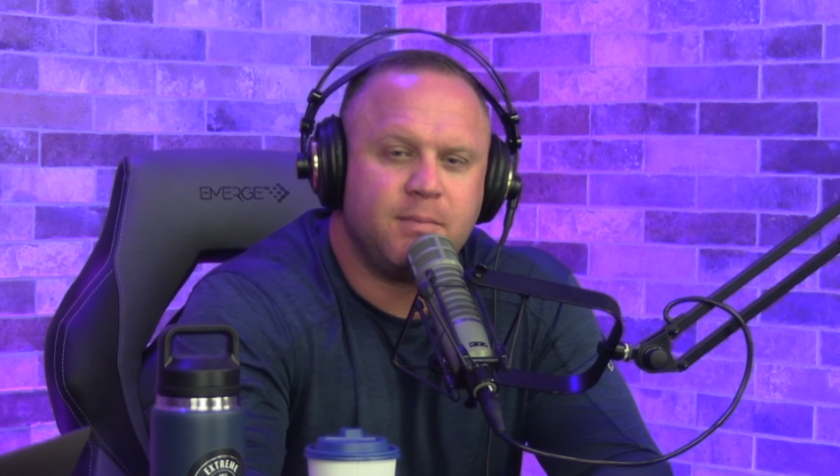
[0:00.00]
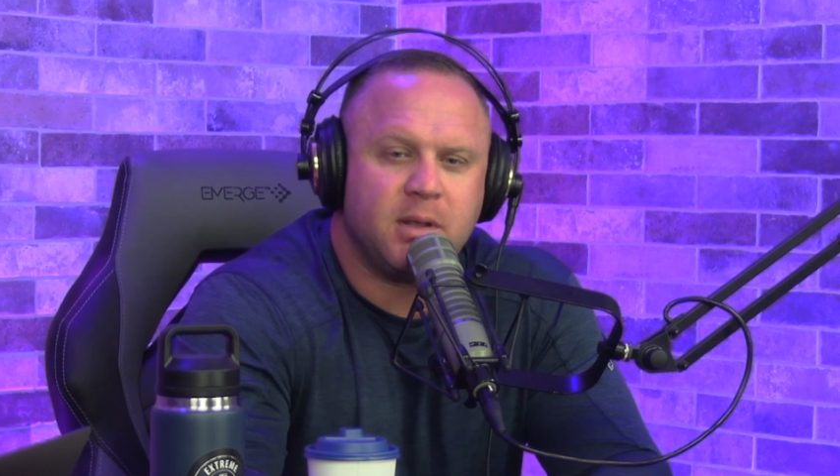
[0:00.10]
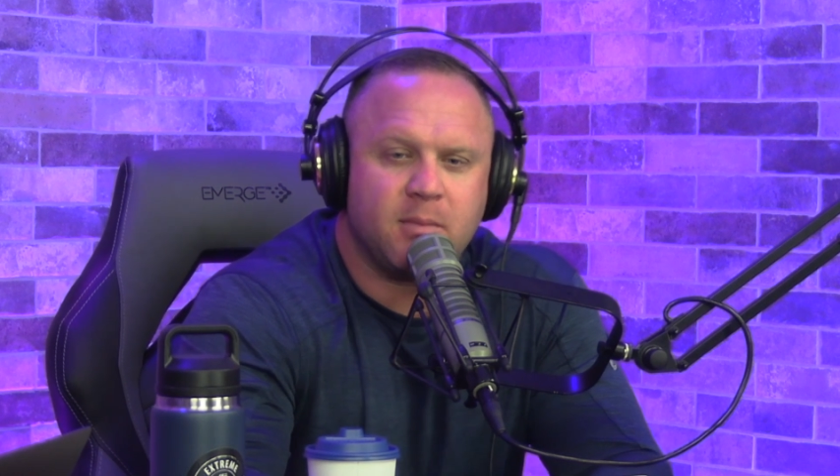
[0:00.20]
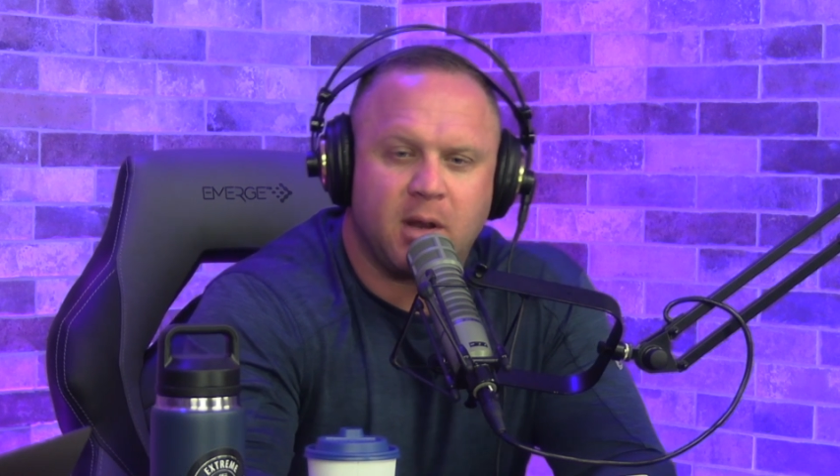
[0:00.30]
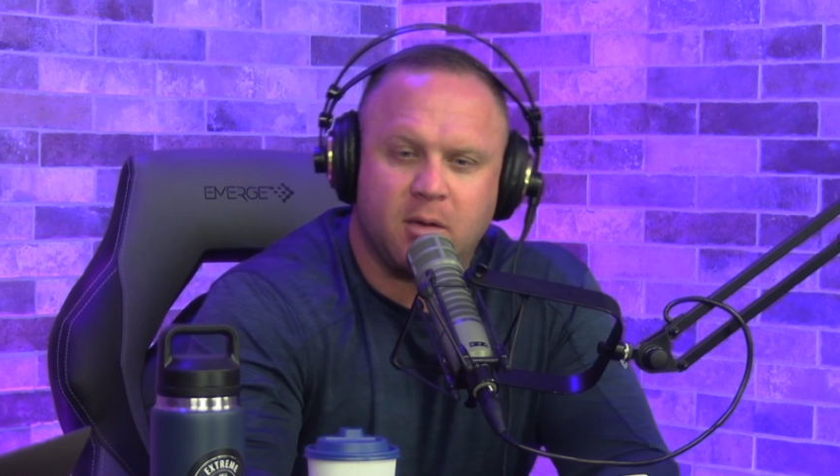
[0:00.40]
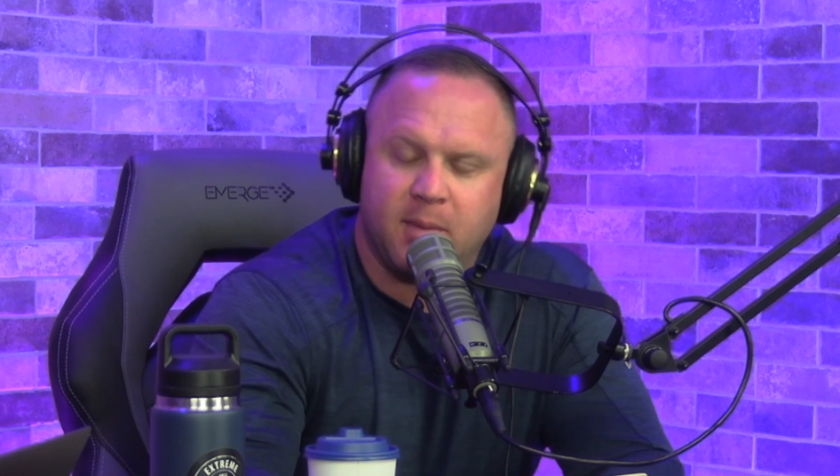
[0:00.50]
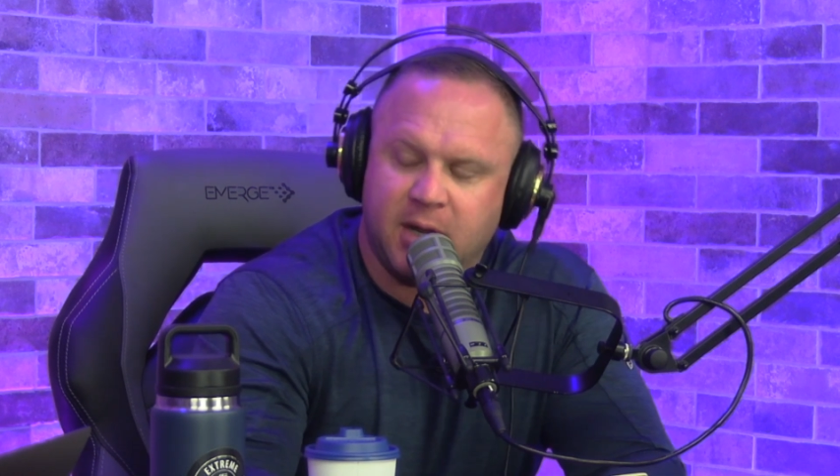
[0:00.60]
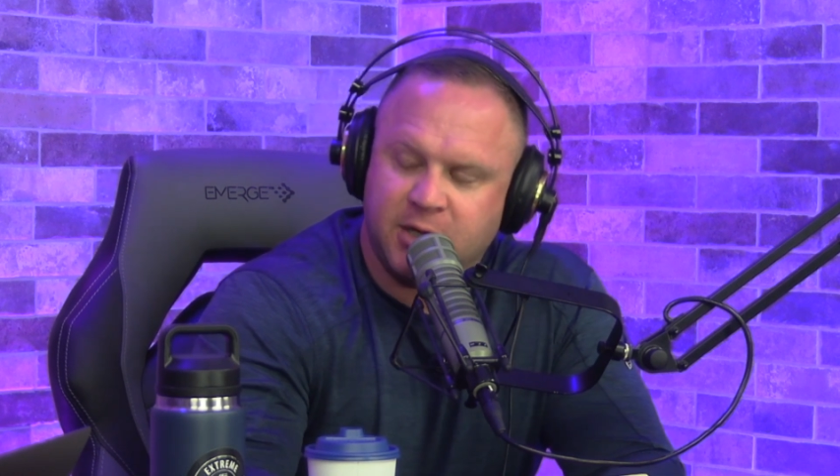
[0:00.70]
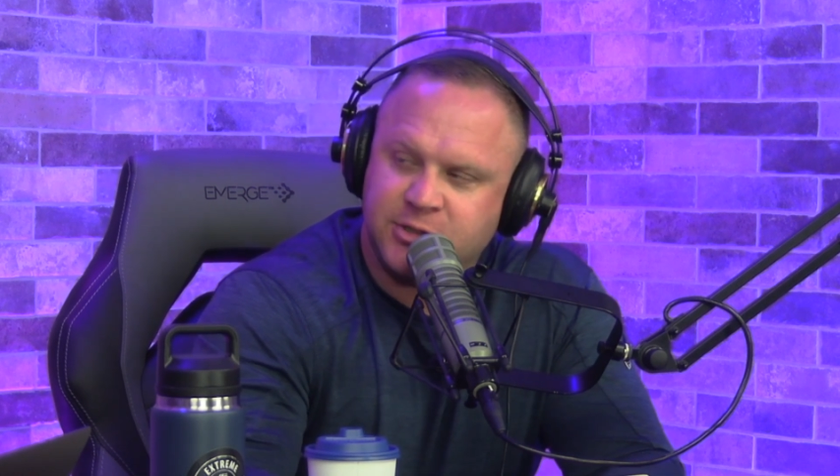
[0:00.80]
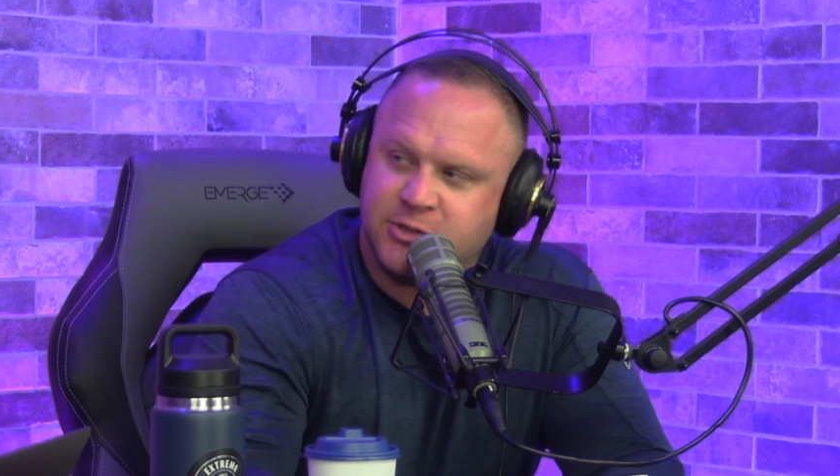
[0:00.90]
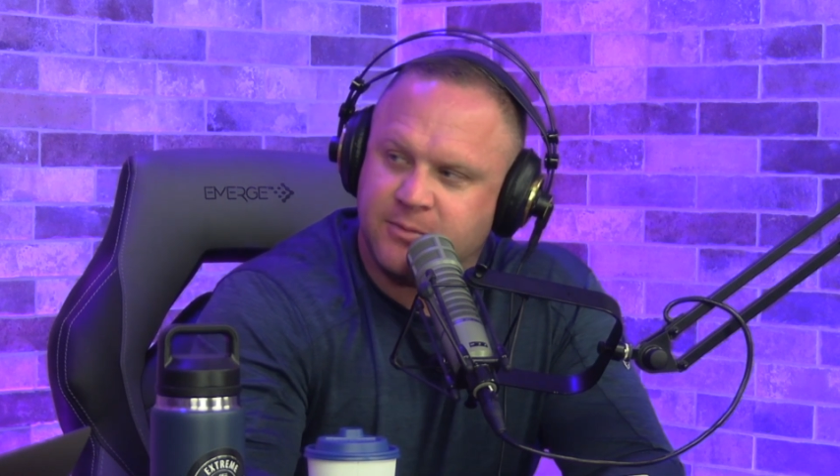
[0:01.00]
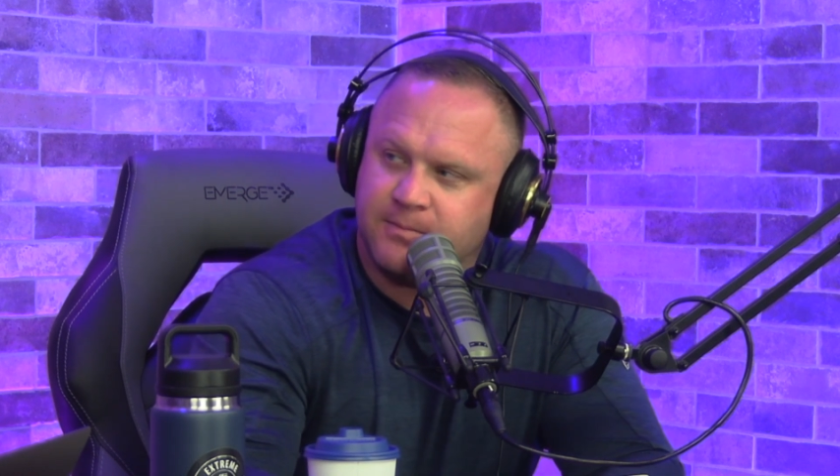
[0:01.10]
being micromanaged.